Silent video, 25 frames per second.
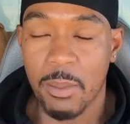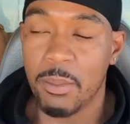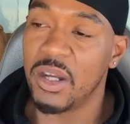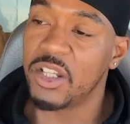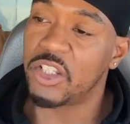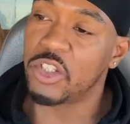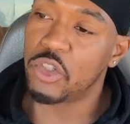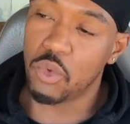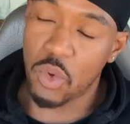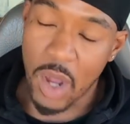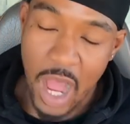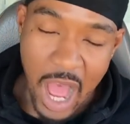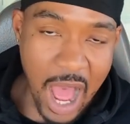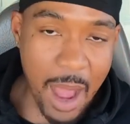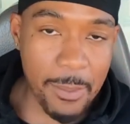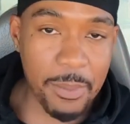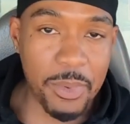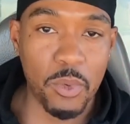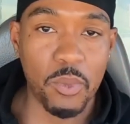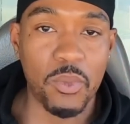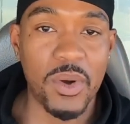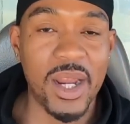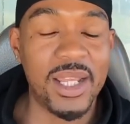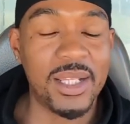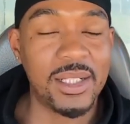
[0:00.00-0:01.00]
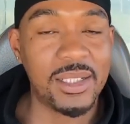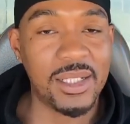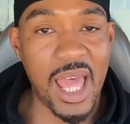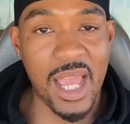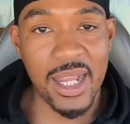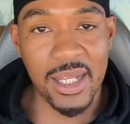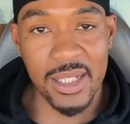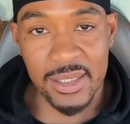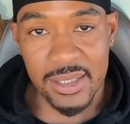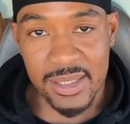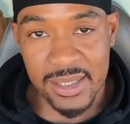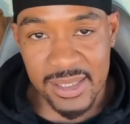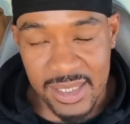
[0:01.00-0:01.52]
but you operating
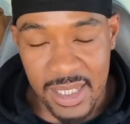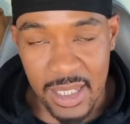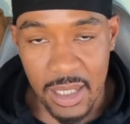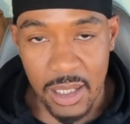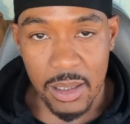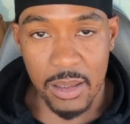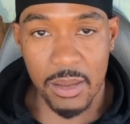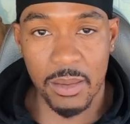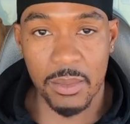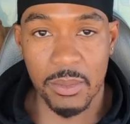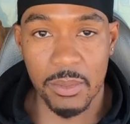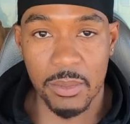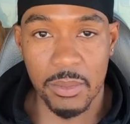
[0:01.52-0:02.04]
like a simp.